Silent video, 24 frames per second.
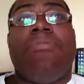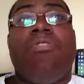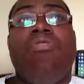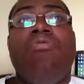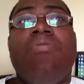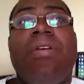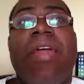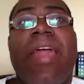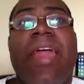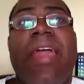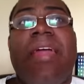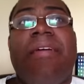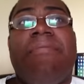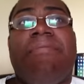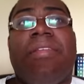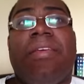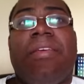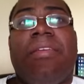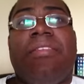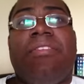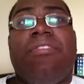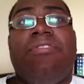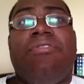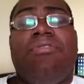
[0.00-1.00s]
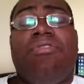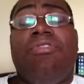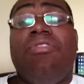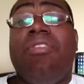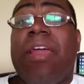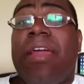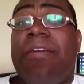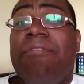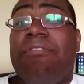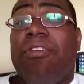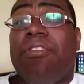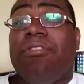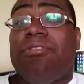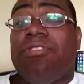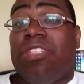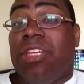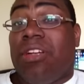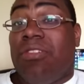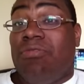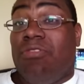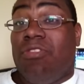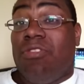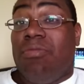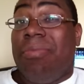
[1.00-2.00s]
you have your
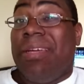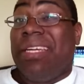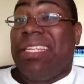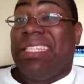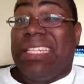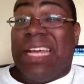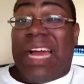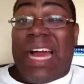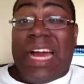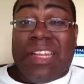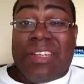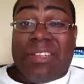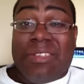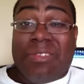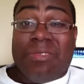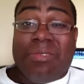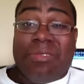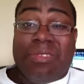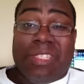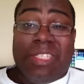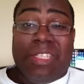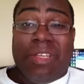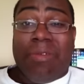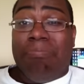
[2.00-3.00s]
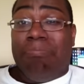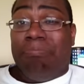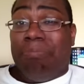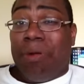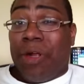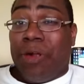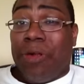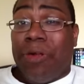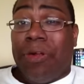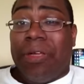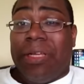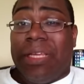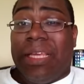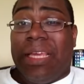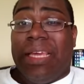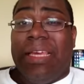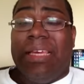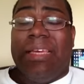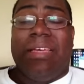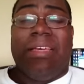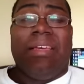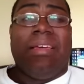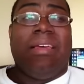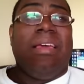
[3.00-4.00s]
general McDonald's and your Burger
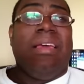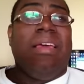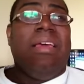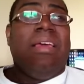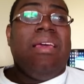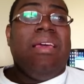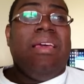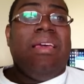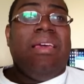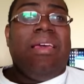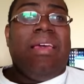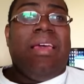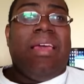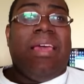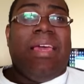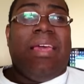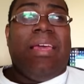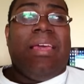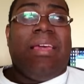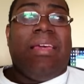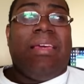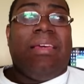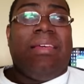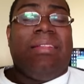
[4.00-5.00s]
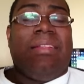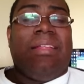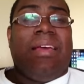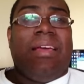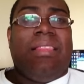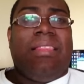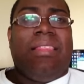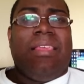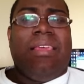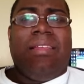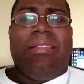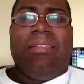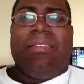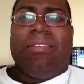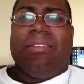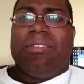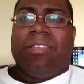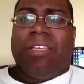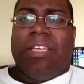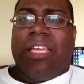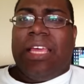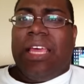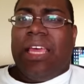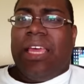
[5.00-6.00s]
King, and I think
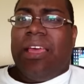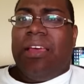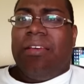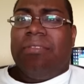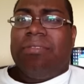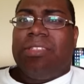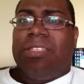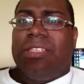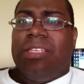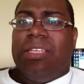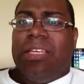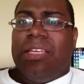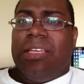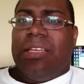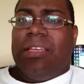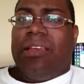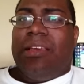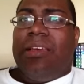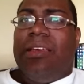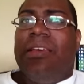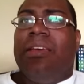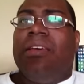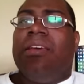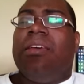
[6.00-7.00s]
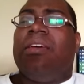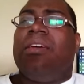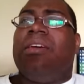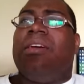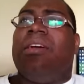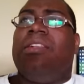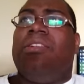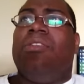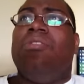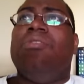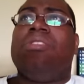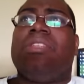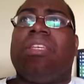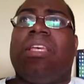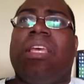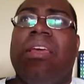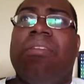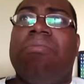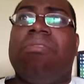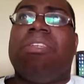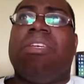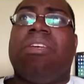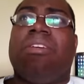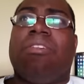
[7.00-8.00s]
there's a KFC. I know there's a
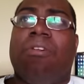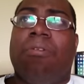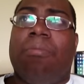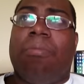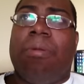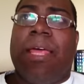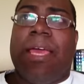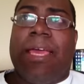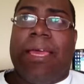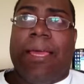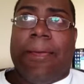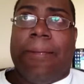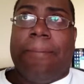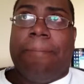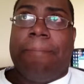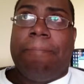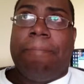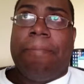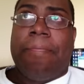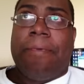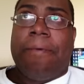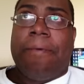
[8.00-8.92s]
KFC in Copenhagen,